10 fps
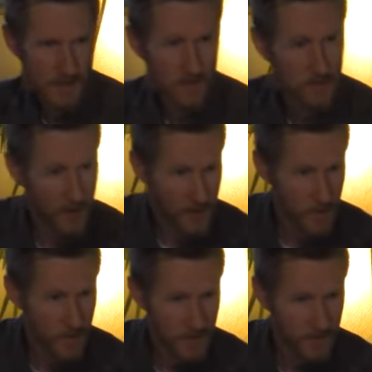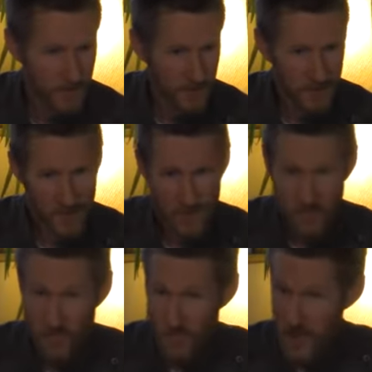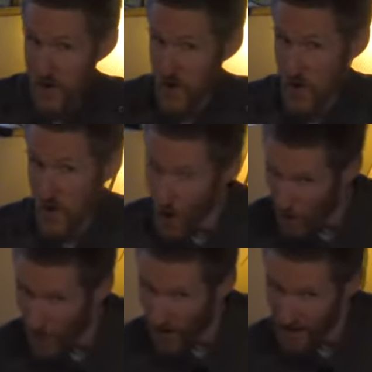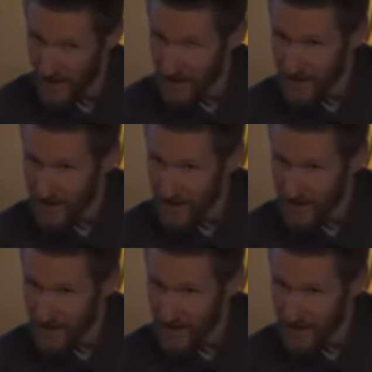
The very ones that no one